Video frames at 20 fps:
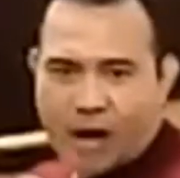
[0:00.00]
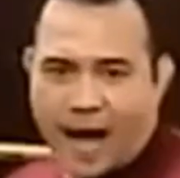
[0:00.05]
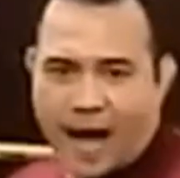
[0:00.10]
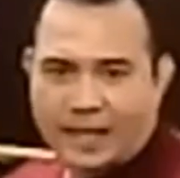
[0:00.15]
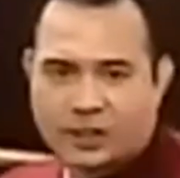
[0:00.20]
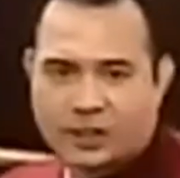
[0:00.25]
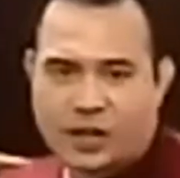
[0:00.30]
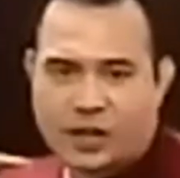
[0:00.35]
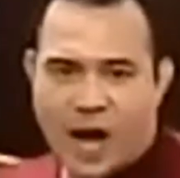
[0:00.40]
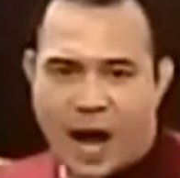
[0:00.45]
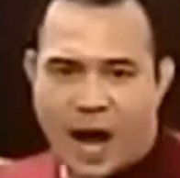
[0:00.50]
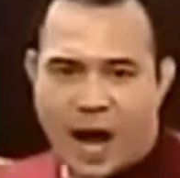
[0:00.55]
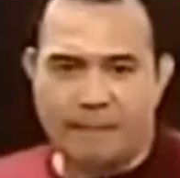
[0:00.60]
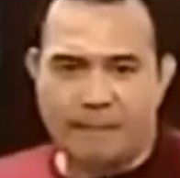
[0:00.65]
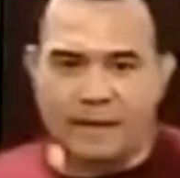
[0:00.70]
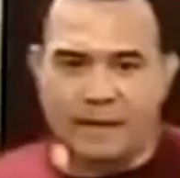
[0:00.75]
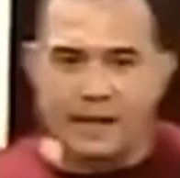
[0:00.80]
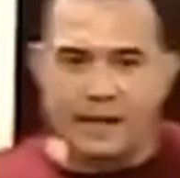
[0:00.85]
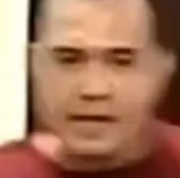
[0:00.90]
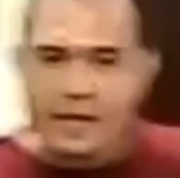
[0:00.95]
jab.
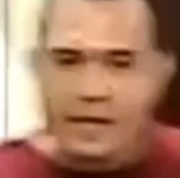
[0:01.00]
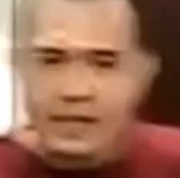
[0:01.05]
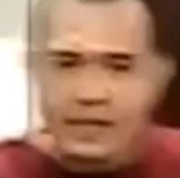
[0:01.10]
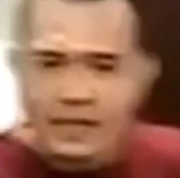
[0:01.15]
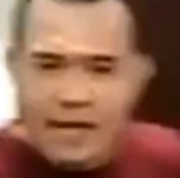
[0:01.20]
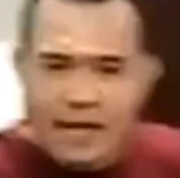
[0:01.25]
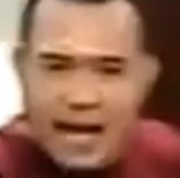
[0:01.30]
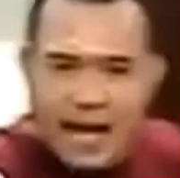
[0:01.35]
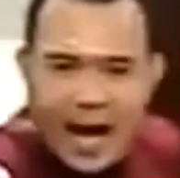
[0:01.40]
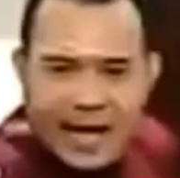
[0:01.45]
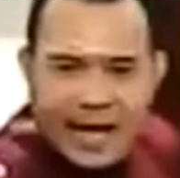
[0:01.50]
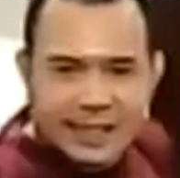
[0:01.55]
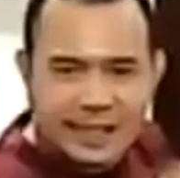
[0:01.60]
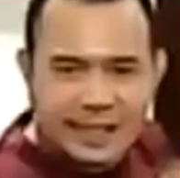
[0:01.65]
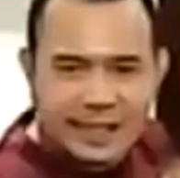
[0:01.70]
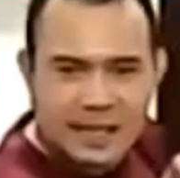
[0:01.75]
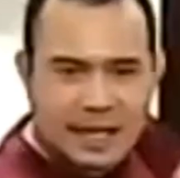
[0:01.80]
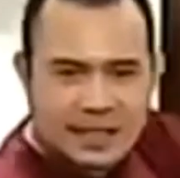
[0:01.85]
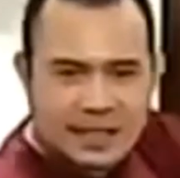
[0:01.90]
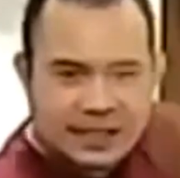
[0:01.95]
Slash,
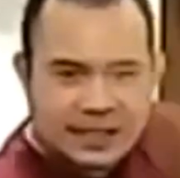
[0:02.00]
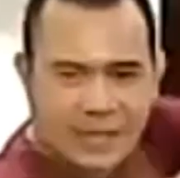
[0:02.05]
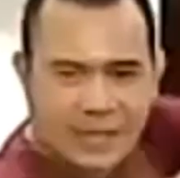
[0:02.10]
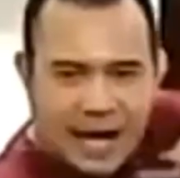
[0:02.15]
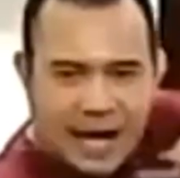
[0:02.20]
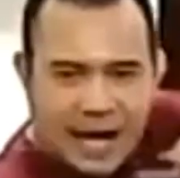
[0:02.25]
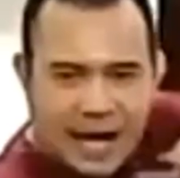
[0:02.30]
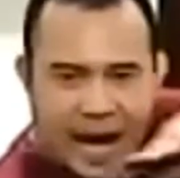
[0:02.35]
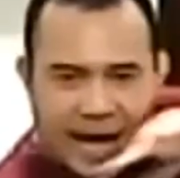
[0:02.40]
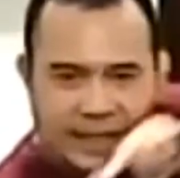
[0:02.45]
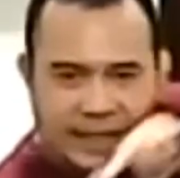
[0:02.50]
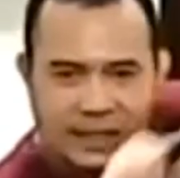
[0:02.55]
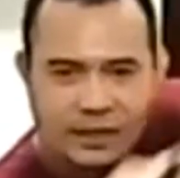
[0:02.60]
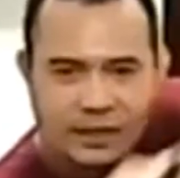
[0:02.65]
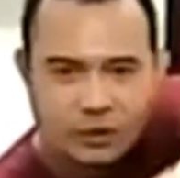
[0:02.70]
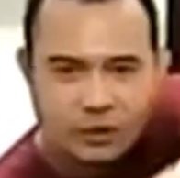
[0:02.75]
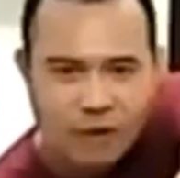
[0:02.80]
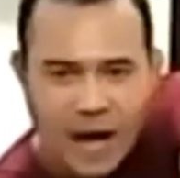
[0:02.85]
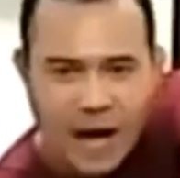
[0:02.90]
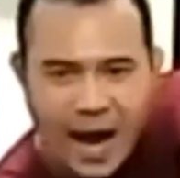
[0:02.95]
slash,
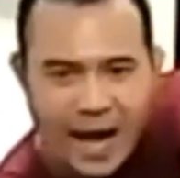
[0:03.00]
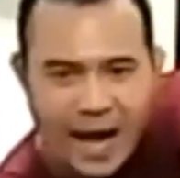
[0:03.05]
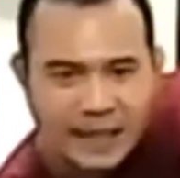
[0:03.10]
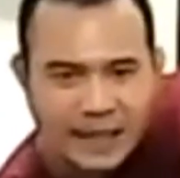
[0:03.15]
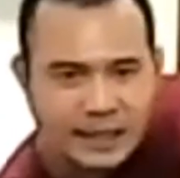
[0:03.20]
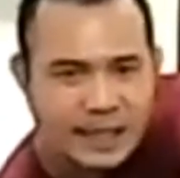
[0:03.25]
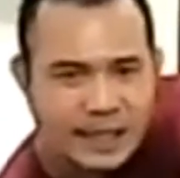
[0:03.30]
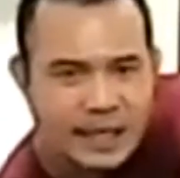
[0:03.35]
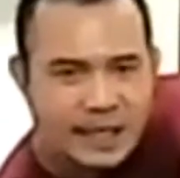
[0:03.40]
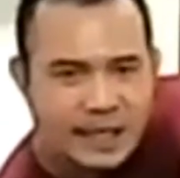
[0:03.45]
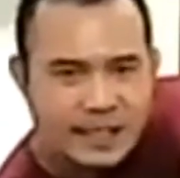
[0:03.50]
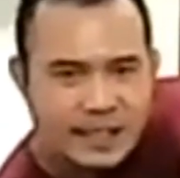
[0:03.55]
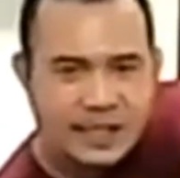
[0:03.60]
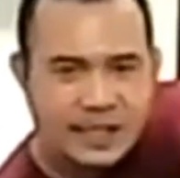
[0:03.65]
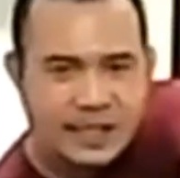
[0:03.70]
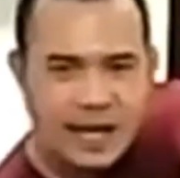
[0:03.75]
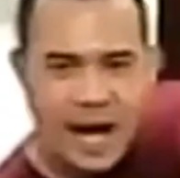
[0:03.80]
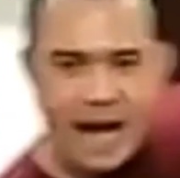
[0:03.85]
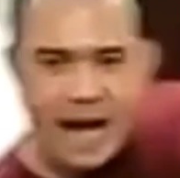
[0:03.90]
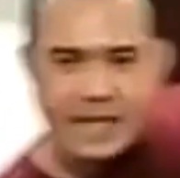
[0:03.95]
thrust.
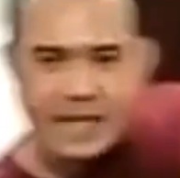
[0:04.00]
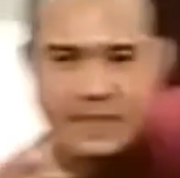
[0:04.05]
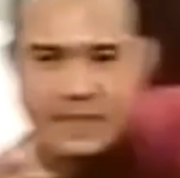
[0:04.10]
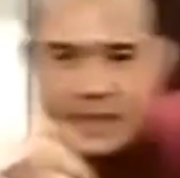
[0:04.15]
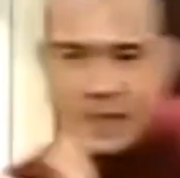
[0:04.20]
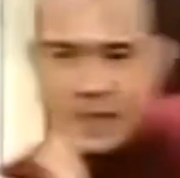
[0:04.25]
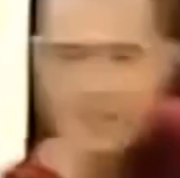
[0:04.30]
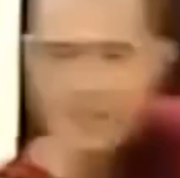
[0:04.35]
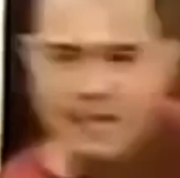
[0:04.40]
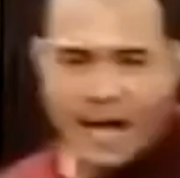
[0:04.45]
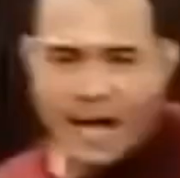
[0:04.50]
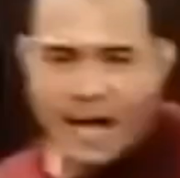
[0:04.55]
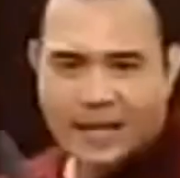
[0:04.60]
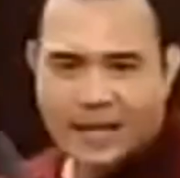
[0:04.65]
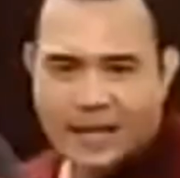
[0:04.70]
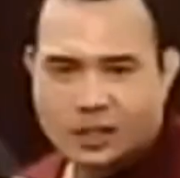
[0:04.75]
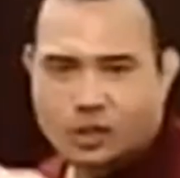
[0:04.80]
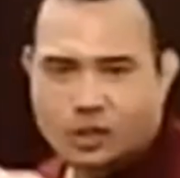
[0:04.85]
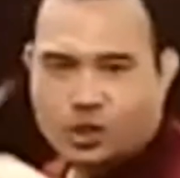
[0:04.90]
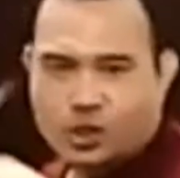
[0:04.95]
Slash, slash,
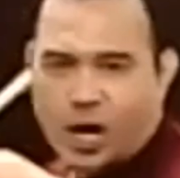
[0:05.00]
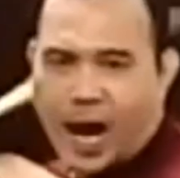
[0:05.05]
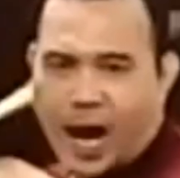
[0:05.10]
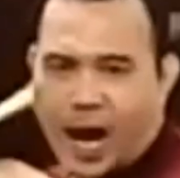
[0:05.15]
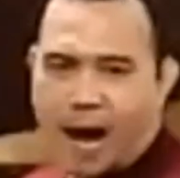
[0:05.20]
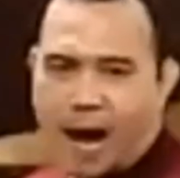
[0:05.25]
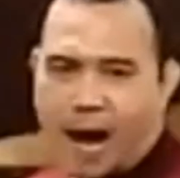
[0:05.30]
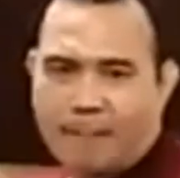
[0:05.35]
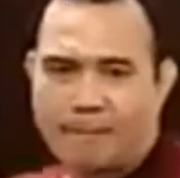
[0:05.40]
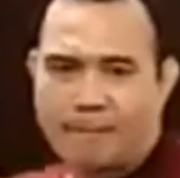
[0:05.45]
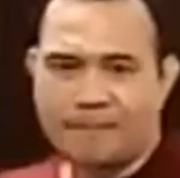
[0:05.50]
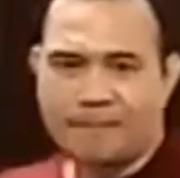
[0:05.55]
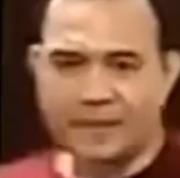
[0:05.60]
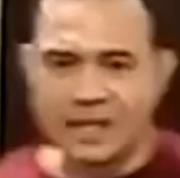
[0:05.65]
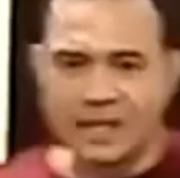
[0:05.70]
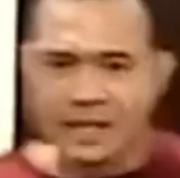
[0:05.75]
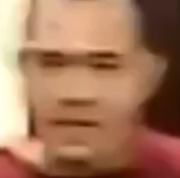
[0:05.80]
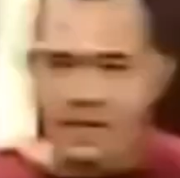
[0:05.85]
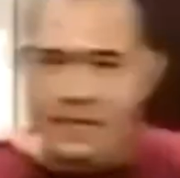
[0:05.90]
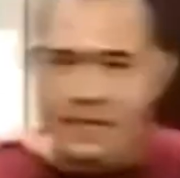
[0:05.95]
jab.
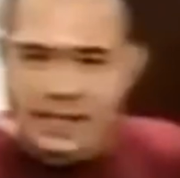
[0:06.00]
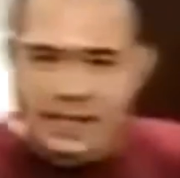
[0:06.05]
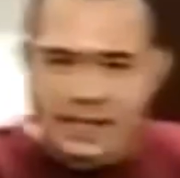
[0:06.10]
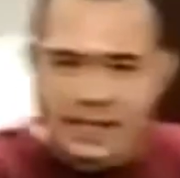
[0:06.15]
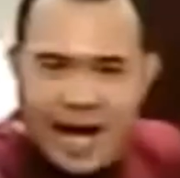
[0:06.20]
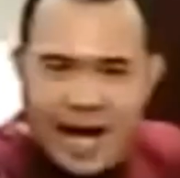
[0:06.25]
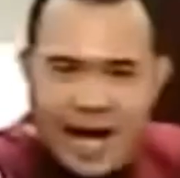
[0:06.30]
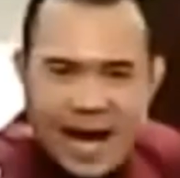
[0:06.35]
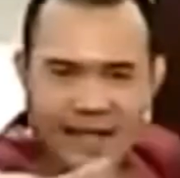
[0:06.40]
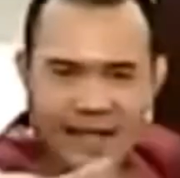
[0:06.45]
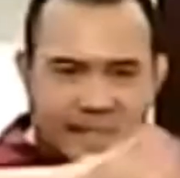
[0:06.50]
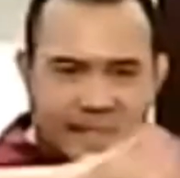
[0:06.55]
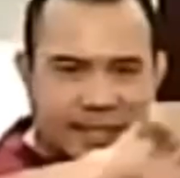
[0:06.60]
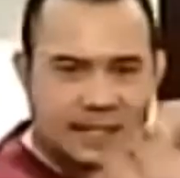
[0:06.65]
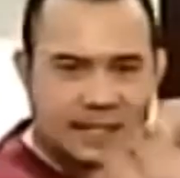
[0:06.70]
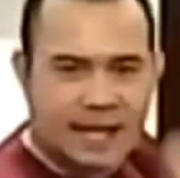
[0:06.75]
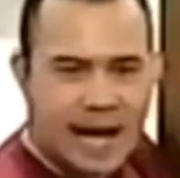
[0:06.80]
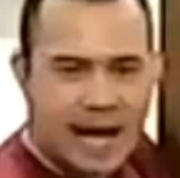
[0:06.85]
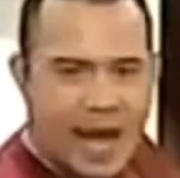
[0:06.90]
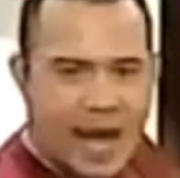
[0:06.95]
Slash,
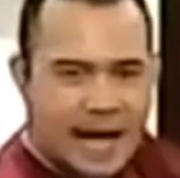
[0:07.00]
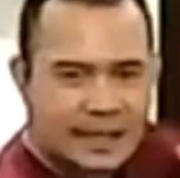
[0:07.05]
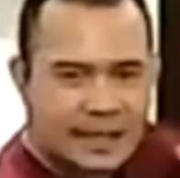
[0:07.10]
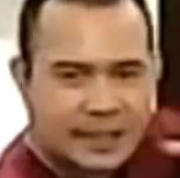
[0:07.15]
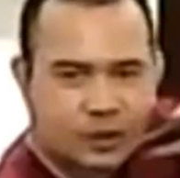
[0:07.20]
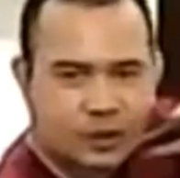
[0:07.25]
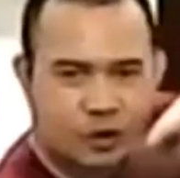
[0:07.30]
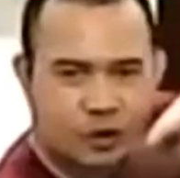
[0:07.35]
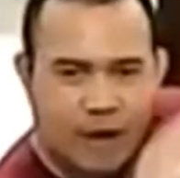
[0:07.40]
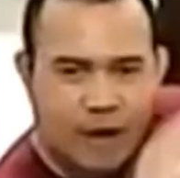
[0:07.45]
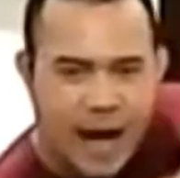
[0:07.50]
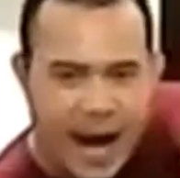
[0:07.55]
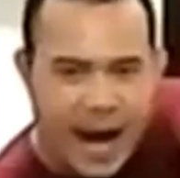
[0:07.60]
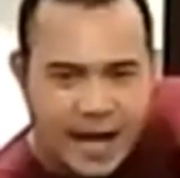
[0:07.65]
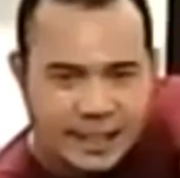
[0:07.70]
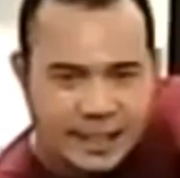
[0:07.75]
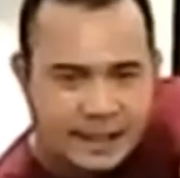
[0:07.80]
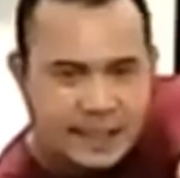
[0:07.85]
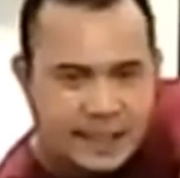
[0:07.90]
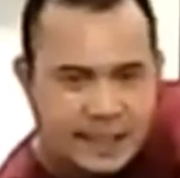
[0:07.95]
slash, thrust.
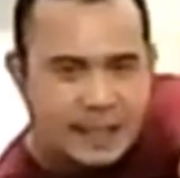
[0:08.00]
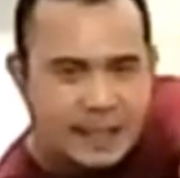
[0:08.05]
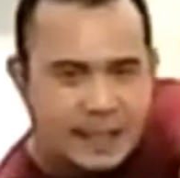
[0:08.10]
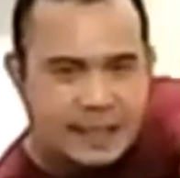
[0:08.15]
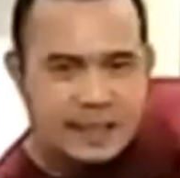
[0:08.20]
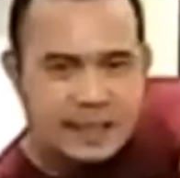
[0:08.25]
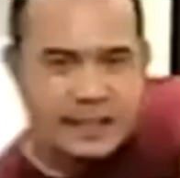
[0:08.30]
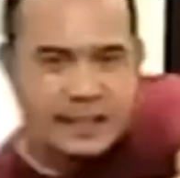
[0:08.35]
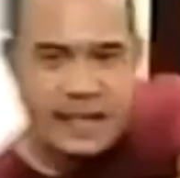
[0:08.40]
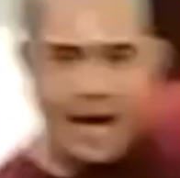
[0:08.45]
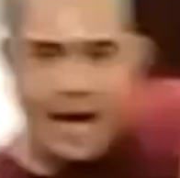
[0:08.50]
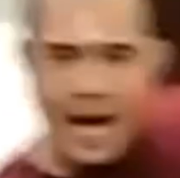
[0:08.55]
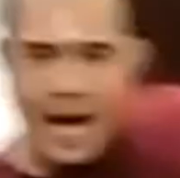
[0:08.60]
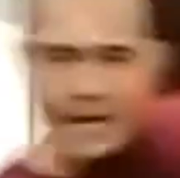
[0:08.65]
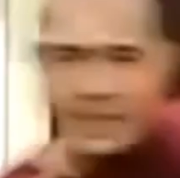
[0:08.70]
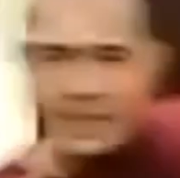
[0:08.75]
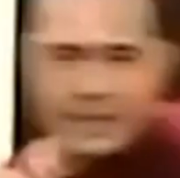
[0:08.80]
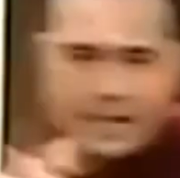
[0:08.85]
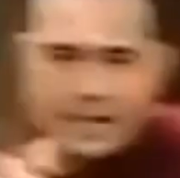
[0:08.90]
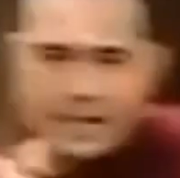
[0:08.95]
Slash,
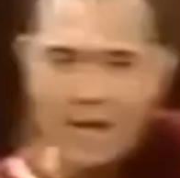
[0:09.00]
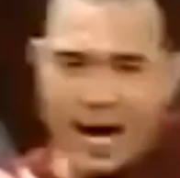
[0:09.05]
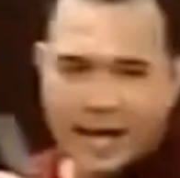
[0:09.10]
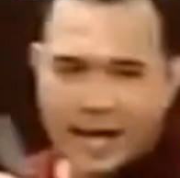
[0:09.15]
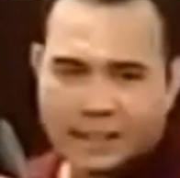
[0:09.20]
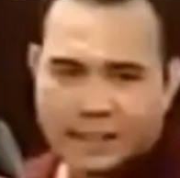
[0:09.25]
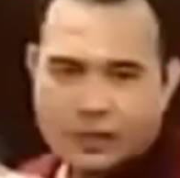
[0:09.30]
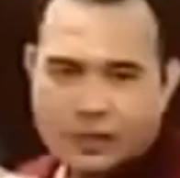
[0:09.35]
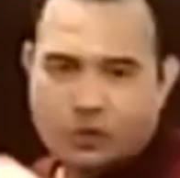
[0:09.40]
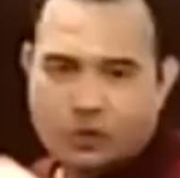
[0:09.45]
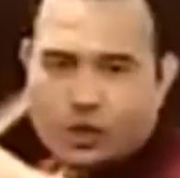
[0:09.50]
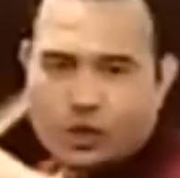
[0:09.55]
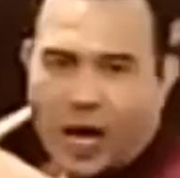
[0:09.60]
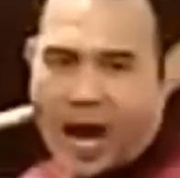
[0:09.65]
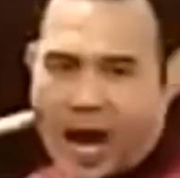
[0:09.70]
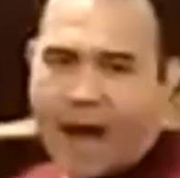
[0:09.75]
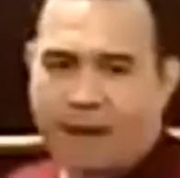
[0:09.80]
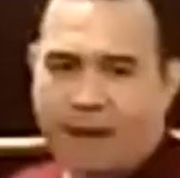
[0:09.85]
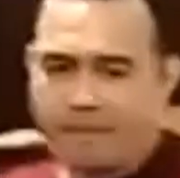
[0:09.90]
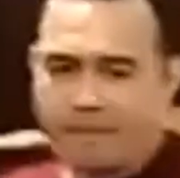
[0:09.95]
slash, jab.
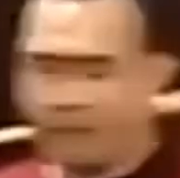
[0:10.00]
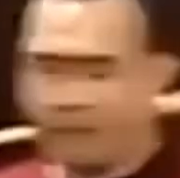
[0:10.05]
One